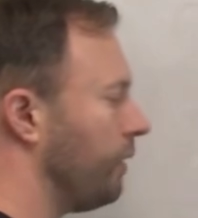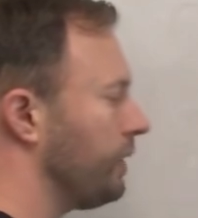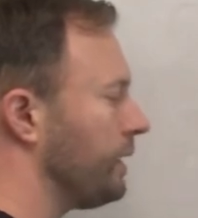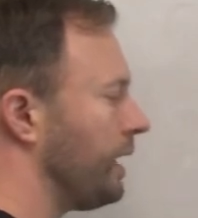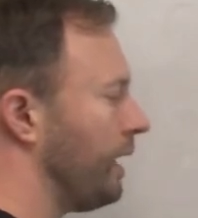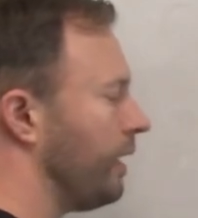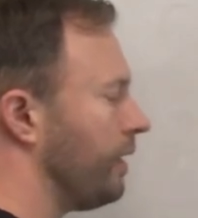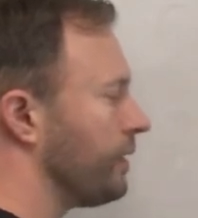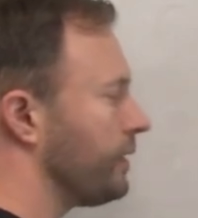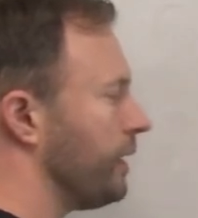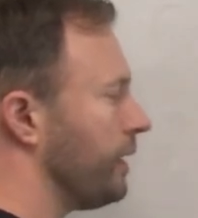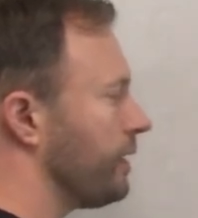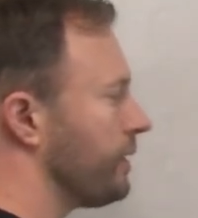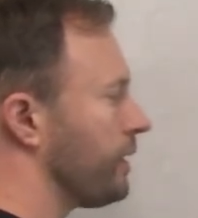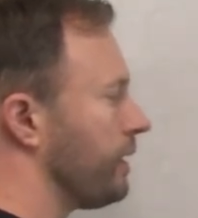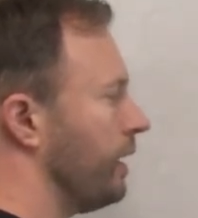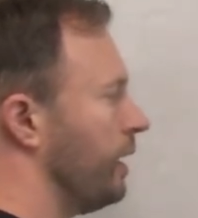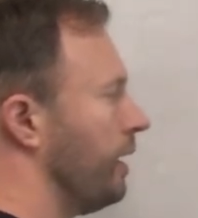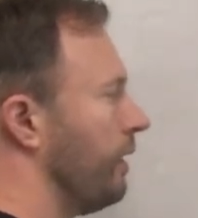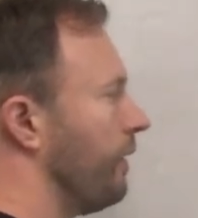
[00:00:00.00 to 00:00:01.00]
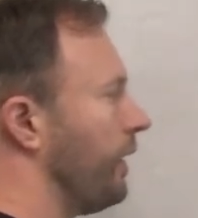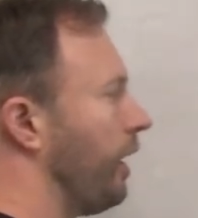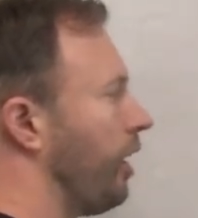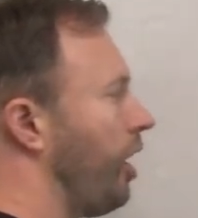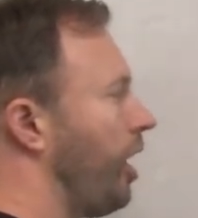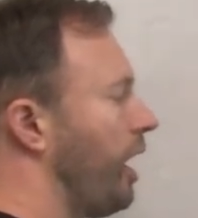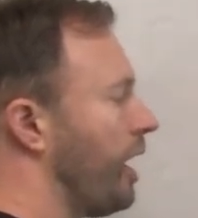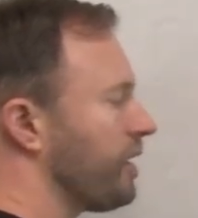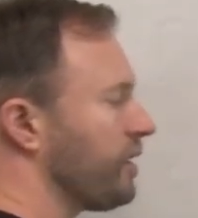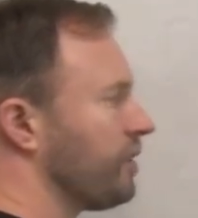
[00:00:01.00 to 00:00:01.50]
tells us the
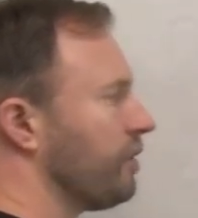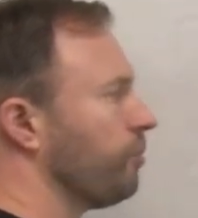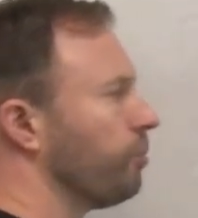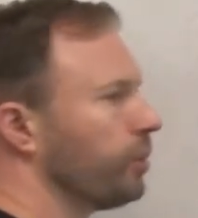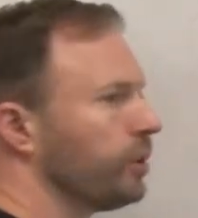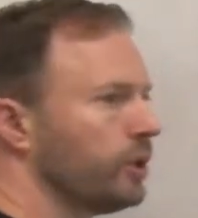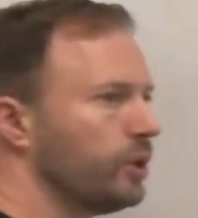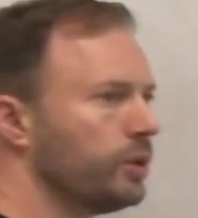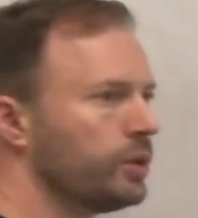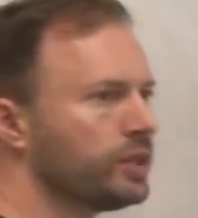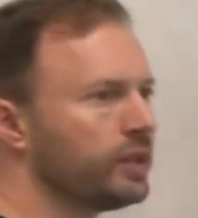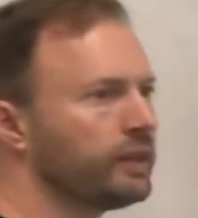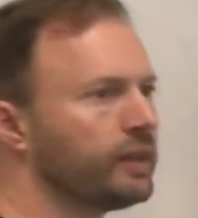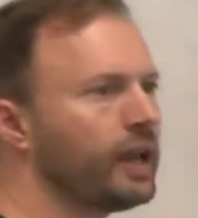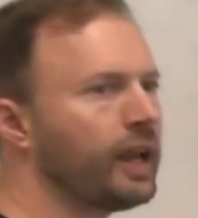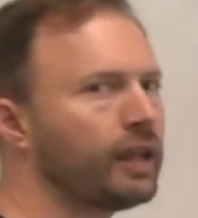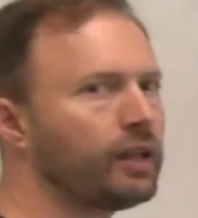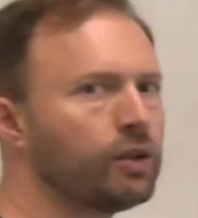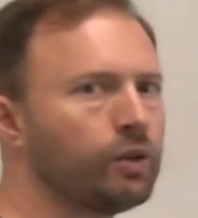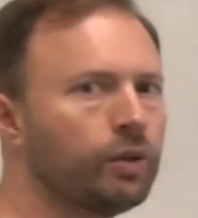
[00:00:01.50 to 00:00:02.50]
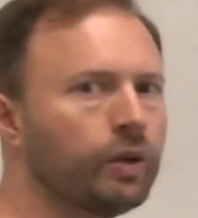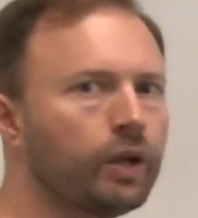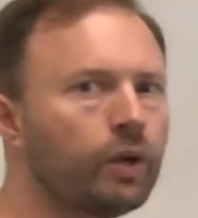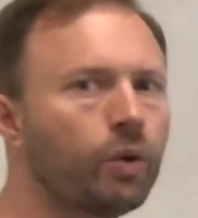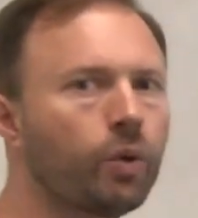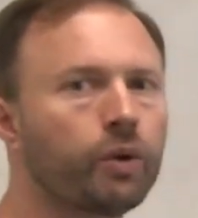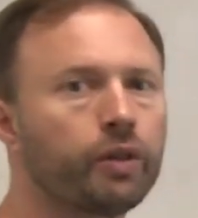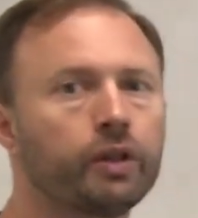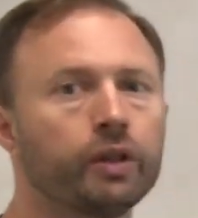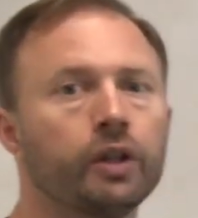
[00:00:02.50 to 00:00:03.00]
cost of producing that unit,
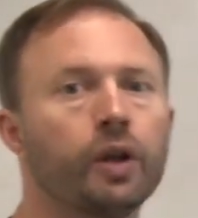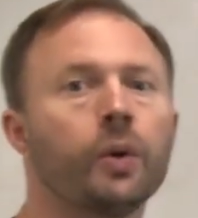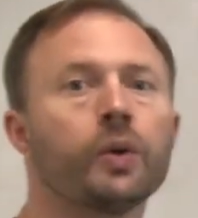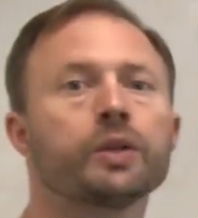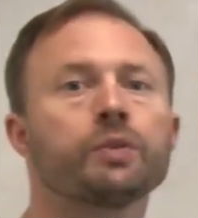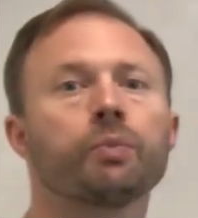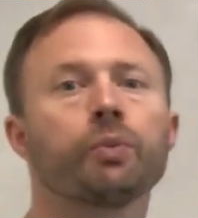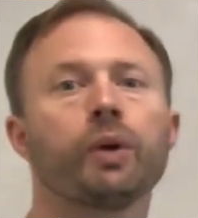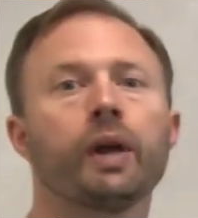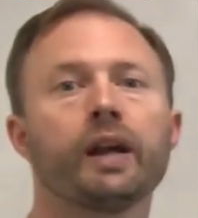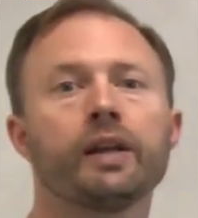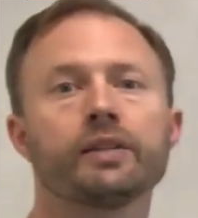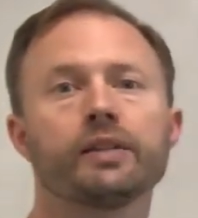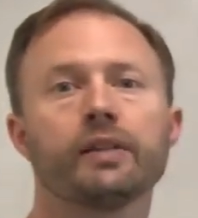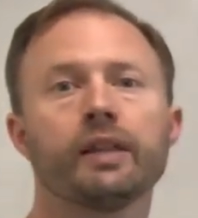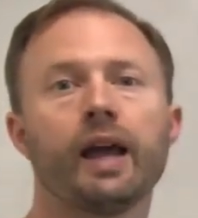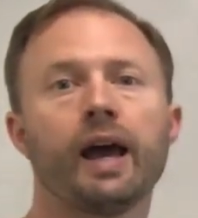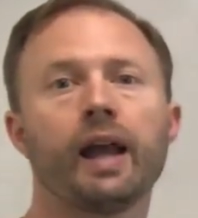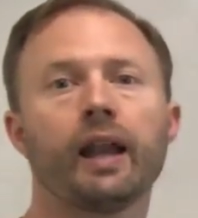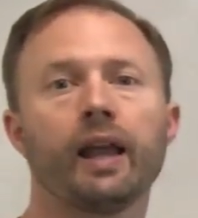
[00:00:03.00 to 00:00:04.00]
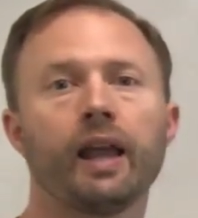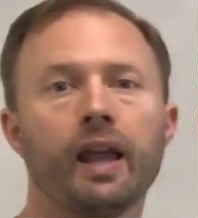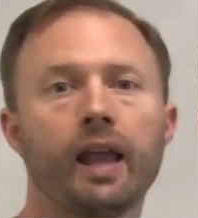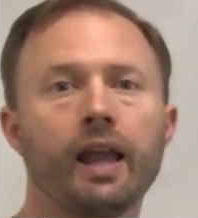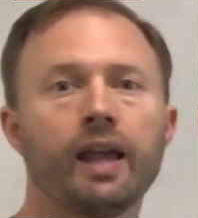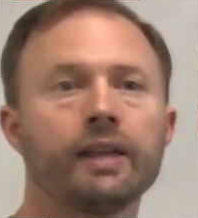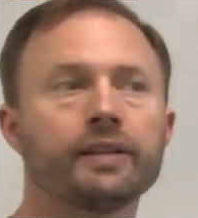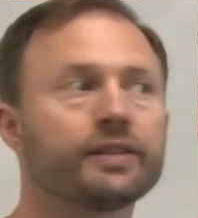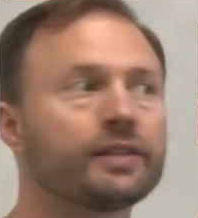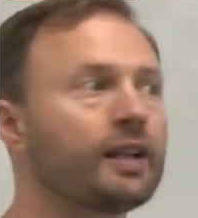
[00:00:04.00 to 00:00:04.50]
or the lowest price that
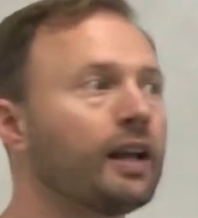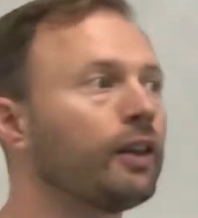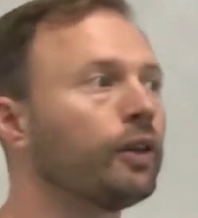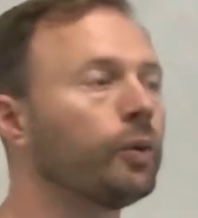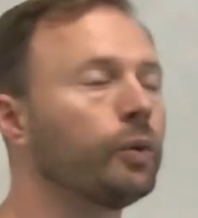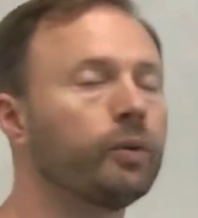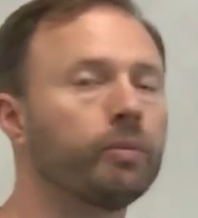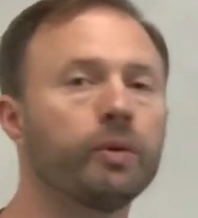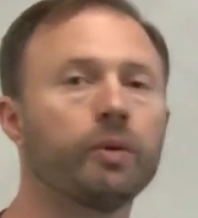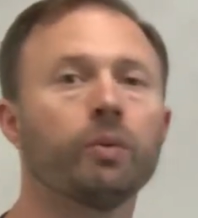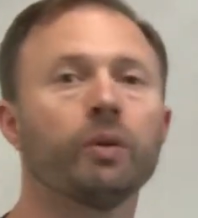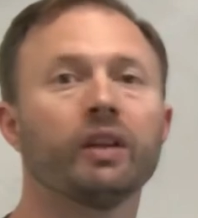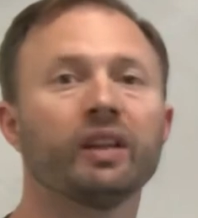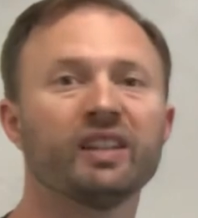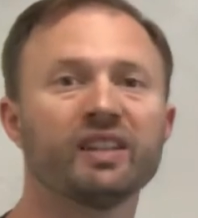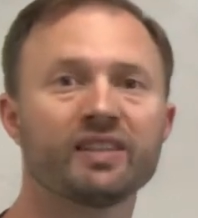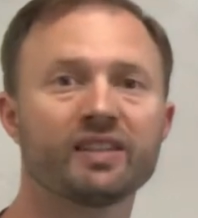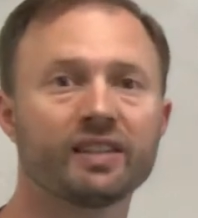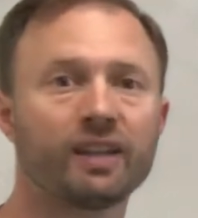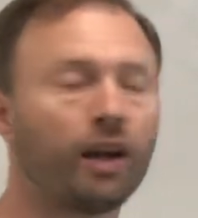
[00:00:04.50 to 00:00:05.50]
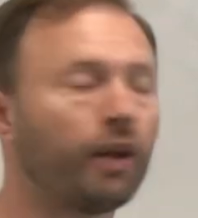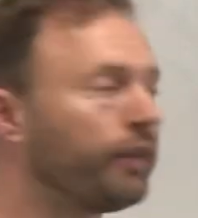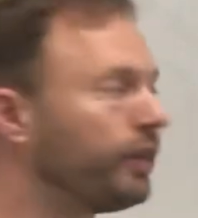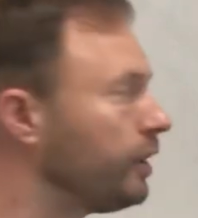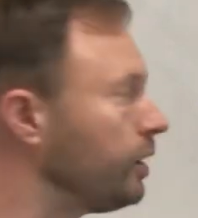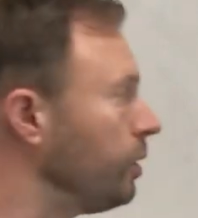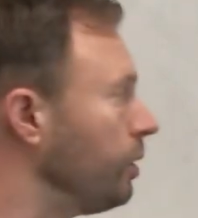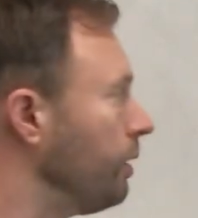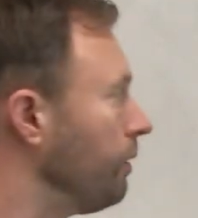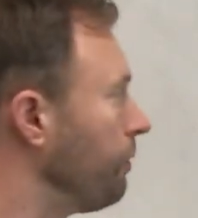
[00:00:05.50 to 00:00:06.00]
a seller would be willing to sell the
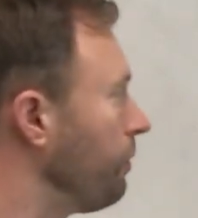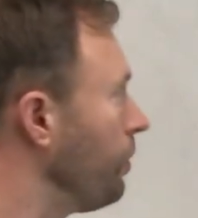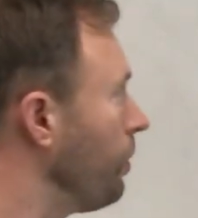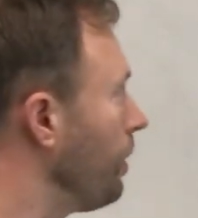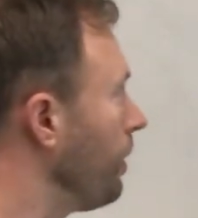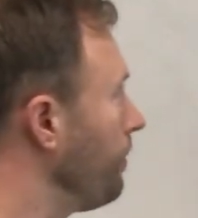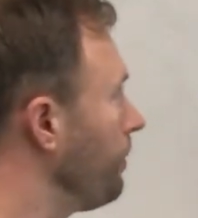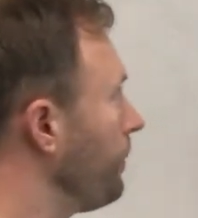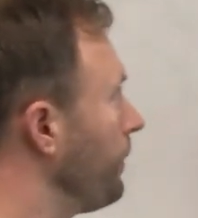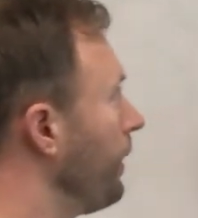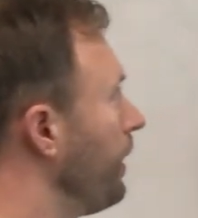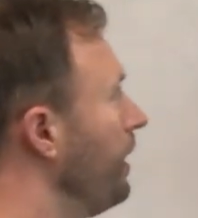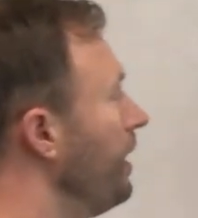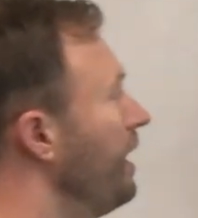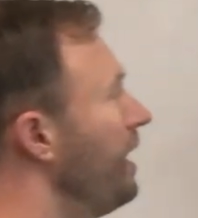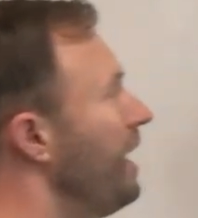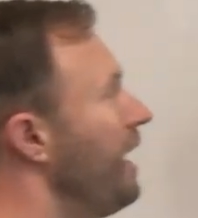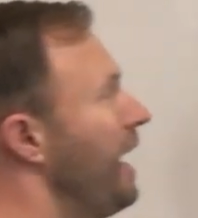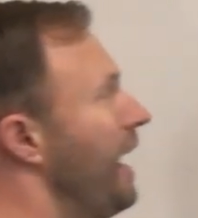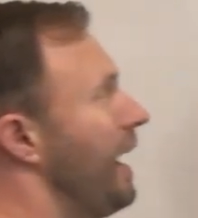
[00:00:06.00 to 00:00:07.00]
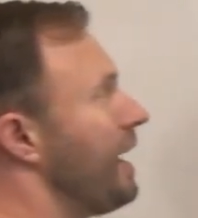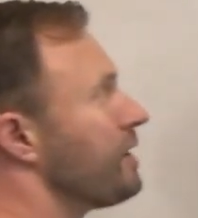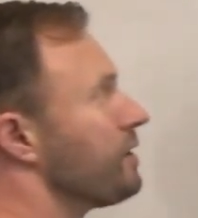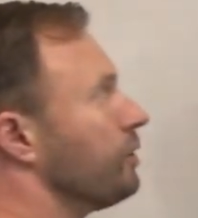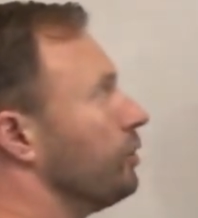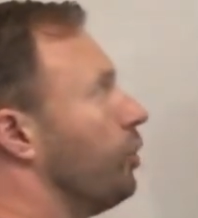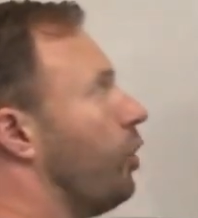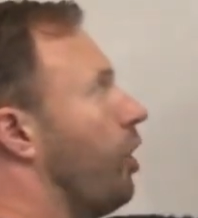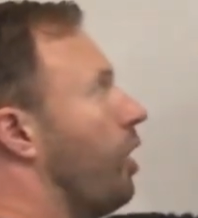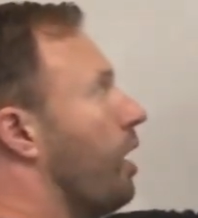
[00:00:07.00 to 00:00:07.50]
unit for. As
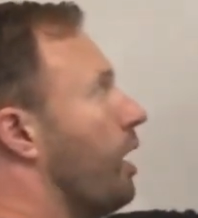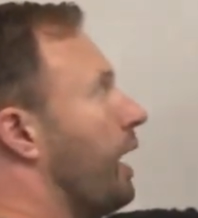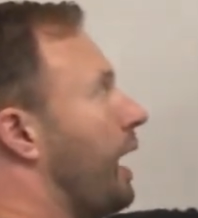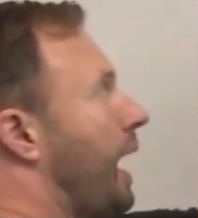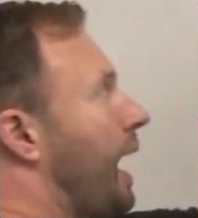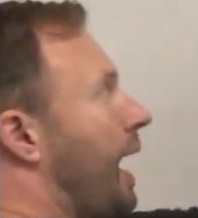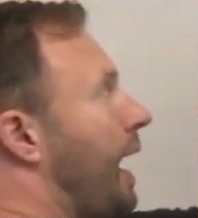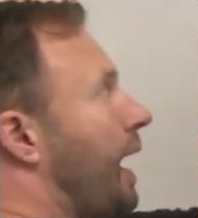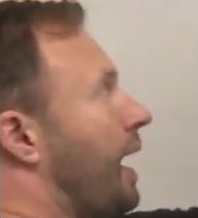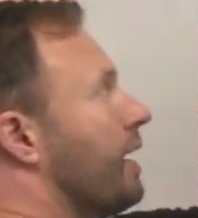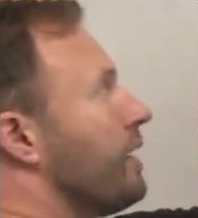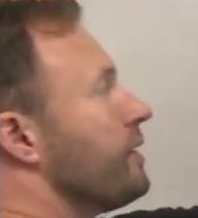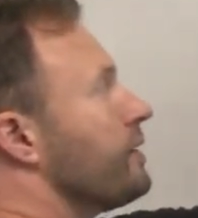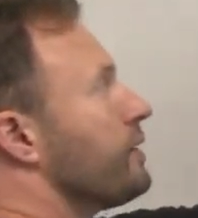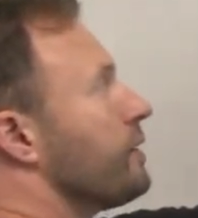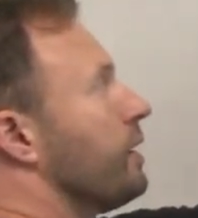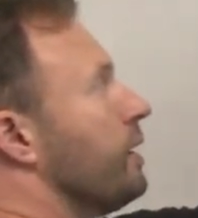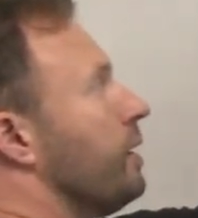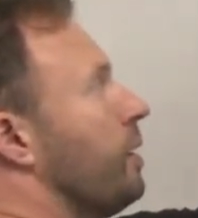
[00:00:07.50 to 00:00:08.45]
long as